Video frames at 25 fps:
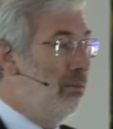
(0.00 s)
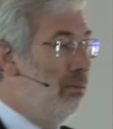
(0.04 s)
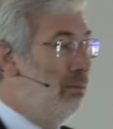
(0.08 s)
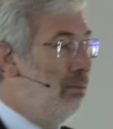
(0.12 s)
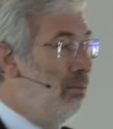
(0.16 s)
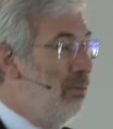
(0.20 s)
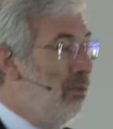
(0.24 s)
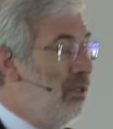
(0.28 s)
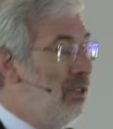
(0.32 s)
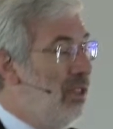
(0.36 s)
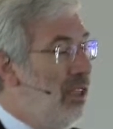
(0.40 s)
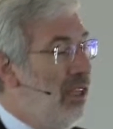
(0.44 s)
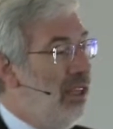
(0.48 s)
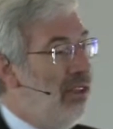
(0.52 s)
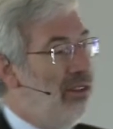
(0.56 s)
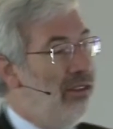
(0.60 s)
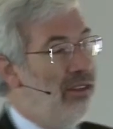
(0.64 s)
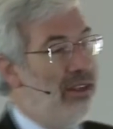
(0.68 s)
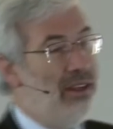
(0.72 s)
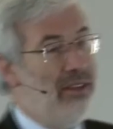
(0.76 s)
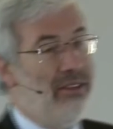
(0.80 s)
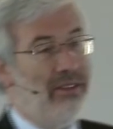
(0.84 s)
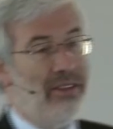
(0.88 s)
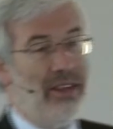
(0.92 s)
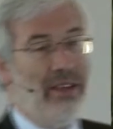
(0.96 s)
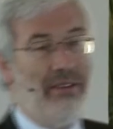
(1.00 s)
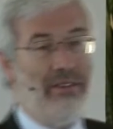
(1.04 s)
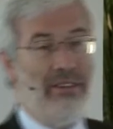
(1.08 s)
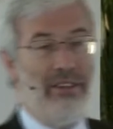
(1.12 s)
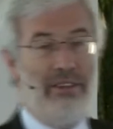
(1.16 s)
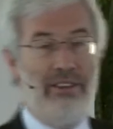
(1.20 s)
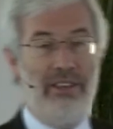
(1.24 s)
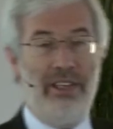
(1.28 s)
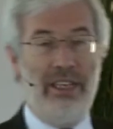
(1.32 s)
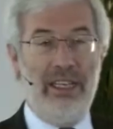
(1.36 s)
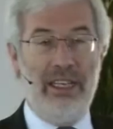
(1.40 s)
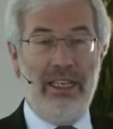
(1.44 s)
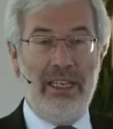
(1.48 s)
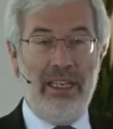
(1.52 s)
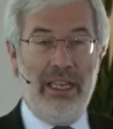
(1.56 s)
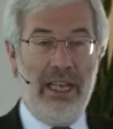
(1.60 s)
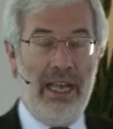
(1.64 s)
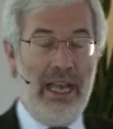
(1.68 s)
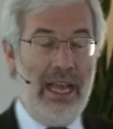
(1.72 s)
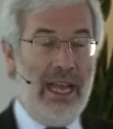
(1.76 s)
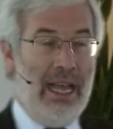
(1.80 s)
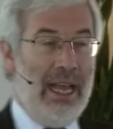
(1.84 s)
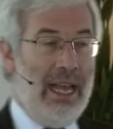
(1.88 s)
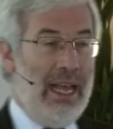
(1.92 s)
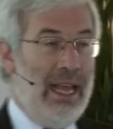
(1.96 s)
16-17
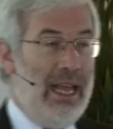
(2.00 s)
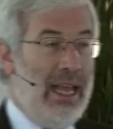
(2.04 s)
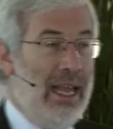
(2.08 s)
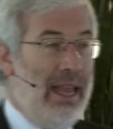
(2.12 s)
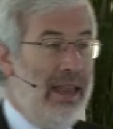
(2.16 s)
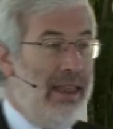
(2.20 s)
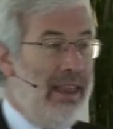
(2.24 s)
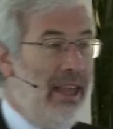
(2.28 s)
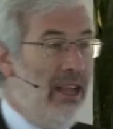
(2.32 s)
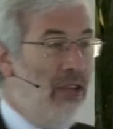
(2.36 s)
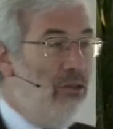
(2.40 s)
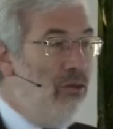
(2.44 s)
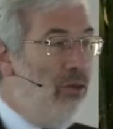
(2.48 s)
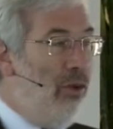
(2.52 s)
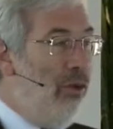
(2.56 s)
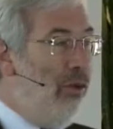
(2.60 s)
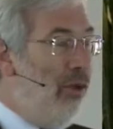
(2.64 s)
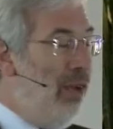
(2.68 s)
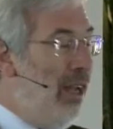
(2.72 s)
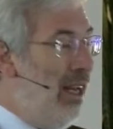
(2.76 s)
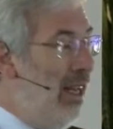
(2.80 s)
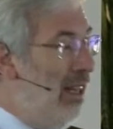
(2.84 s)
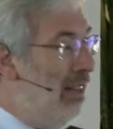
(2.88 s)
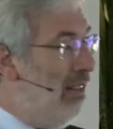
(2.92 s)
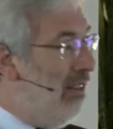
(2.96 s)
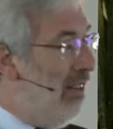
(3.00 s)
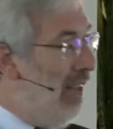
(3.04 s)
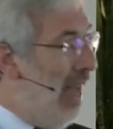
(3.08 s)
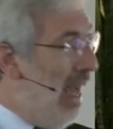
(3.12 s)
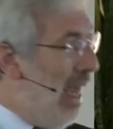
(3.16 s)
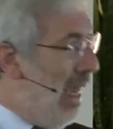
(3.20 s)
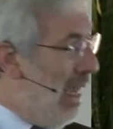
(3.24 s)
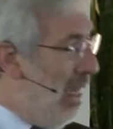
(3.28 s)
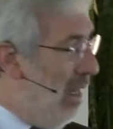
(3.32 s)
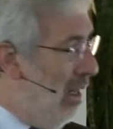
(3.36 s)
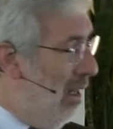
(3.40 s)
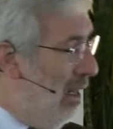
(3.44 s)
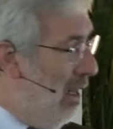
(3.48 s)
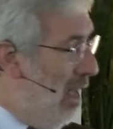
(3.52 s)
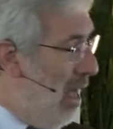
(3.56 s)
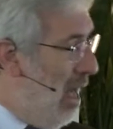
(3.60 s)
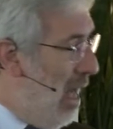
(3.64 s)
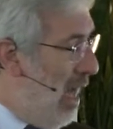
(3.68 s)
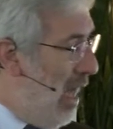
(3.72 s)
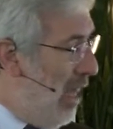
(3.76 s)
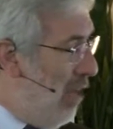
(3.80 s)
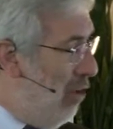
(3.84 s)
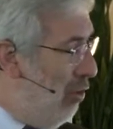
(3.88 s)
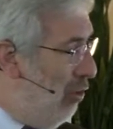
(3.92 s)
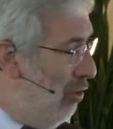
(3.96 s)
that we really tackle
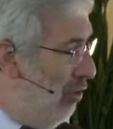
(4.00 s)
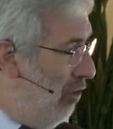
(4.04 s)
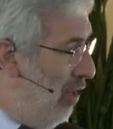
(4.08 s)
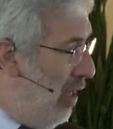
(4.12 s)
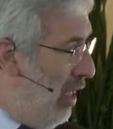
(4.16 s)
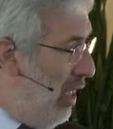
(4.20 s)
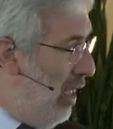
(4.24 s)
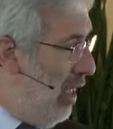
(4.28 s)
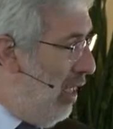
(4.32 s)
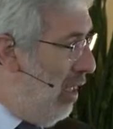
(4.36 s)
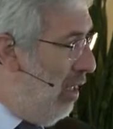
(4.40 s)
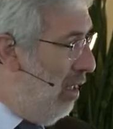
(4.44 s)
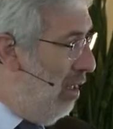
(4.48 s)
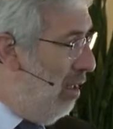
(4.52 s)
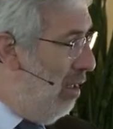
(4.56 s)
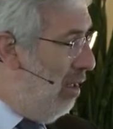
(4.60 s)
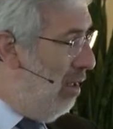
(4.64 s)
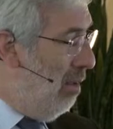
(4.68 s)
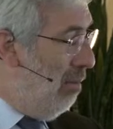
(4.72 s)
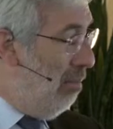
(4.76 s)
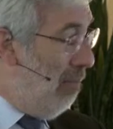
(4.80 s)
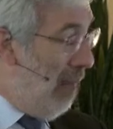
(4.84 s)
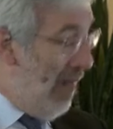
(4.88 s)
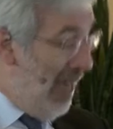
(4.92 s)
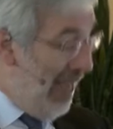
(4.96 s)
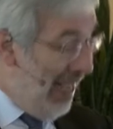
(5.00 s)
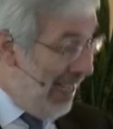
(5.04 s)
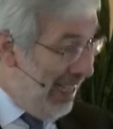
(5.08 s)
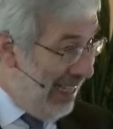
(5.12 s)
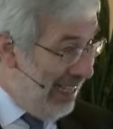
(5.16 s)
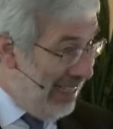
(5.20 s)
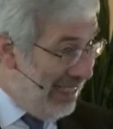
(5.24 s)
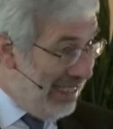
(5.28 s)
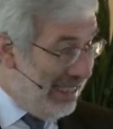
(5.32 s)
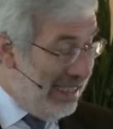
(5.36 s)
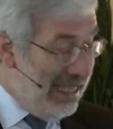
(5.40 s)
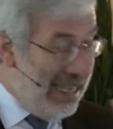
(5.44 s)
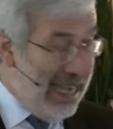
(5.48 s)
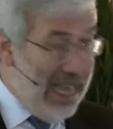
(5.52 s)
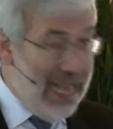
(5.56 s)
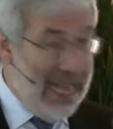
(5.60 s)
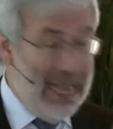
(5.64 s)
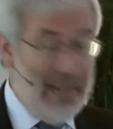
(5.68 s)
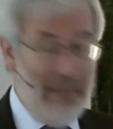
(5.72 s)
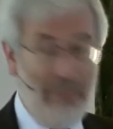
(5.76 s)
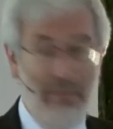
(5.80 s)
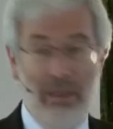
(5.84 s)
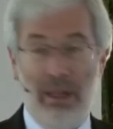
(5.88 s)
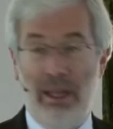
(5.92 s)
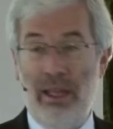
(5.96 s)
IoT by its
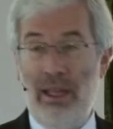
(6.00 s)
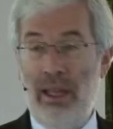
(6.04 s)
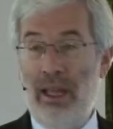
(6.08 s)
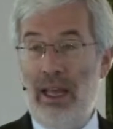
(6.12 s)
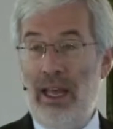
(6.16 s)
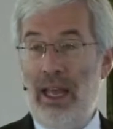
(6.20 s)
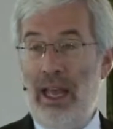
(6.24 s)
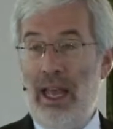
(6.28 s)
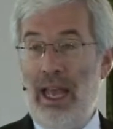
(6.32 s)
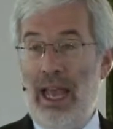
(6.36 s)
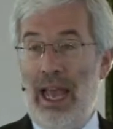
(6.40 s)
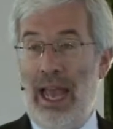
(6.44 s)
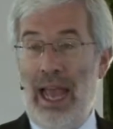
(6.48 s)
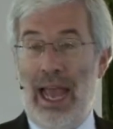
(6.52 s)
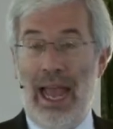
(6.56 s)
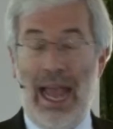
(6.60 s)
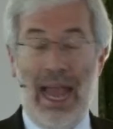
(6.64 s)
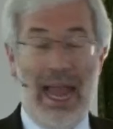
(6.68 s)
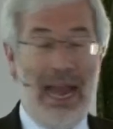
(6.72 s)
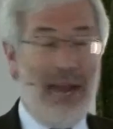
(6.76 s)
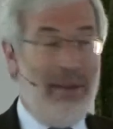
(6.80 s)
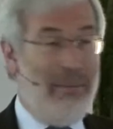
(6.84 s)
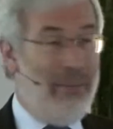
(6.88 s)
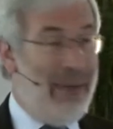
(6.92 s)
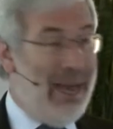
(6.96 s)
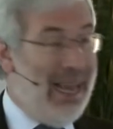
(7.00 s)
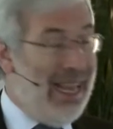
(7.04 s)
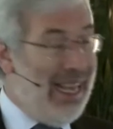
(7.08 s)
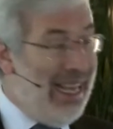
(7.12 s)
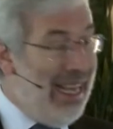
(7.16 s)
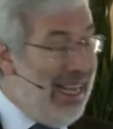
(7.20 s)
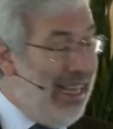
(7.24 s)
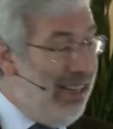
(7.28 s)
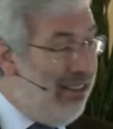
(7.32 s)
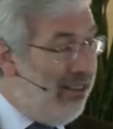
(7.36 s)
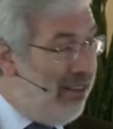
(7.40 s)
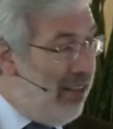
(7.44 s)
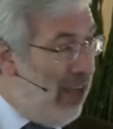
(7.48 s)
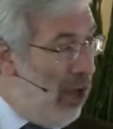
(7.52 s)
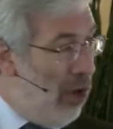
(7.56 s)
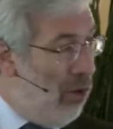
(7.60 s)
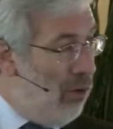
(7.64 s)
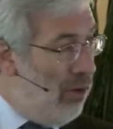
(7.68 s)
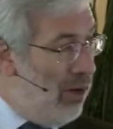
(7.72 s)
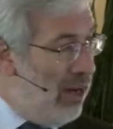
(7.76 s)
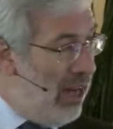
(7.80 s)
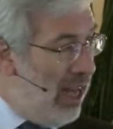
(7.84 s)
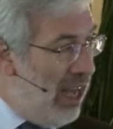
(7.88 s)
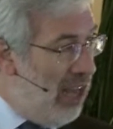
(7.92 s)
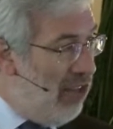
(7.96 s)
name and by its
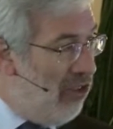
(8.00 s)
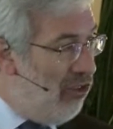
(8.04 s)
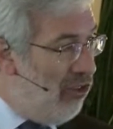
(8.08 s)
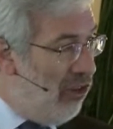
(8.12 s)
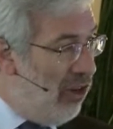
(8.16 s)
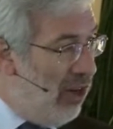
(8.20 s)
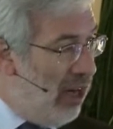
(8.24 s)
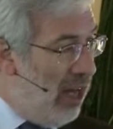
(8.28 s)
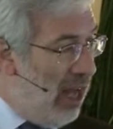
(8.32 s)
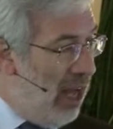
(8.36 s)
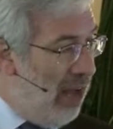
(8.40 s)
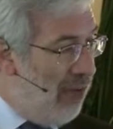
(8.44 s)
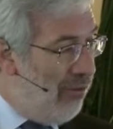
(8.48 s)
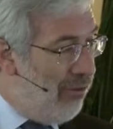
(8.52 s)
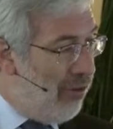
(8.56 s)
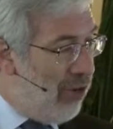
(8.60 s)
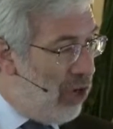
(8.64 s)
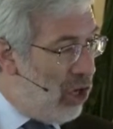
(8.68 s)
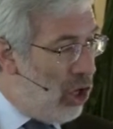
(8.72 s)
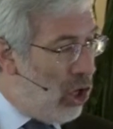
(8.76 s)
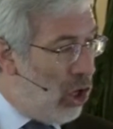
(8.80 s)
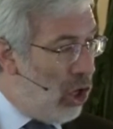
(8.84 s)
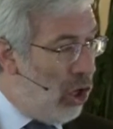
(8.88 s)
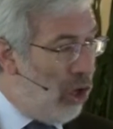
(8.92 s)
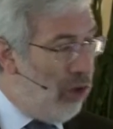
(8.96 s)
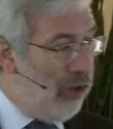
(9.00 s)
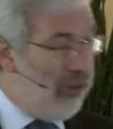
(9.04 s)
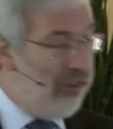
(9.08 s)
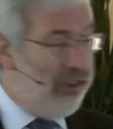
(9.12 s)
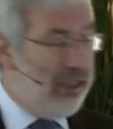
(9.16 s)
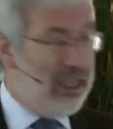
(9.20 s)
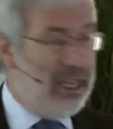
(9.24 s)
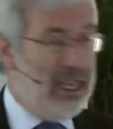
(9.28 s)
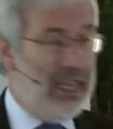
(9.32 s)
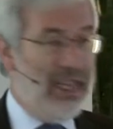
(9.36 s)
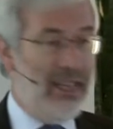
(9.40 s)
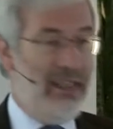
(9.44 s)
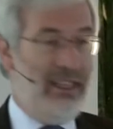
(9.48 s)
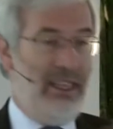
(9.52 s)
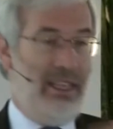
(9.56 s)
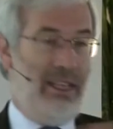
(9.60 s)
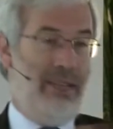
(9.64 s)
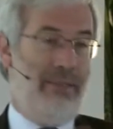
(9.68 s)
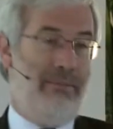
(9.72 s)
own nature of cross-cutting.